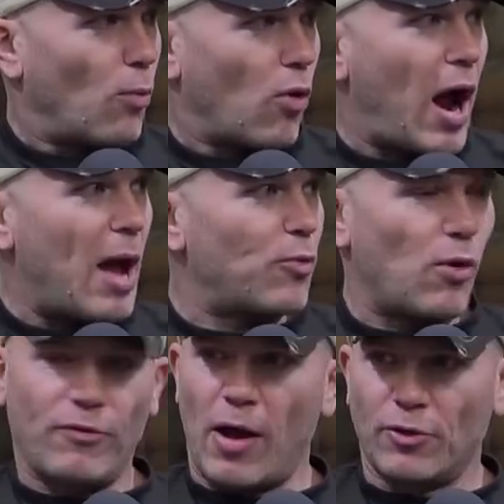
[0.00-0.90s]
more
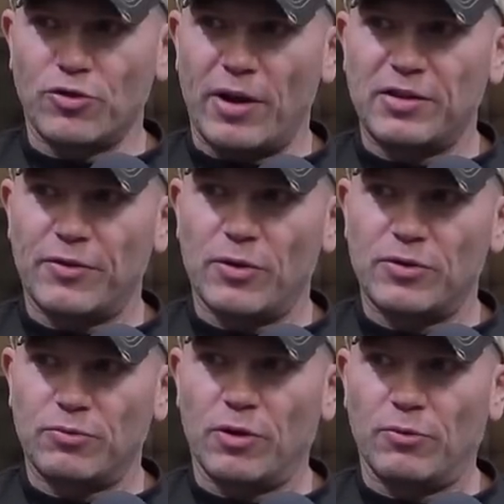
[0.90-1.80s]
high-profile
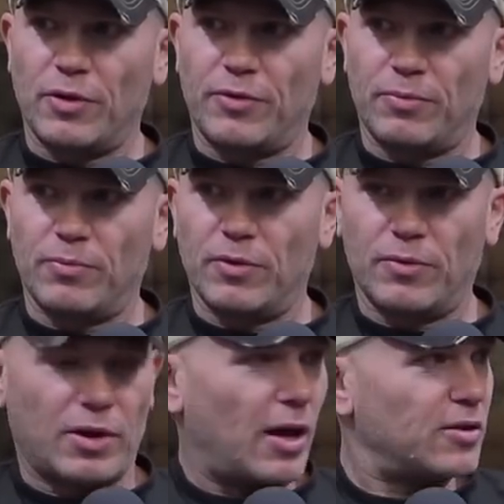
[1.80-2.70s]
transfers with
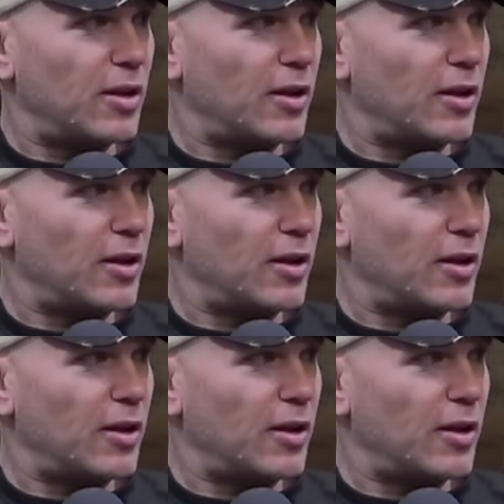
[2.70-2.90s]
the guys they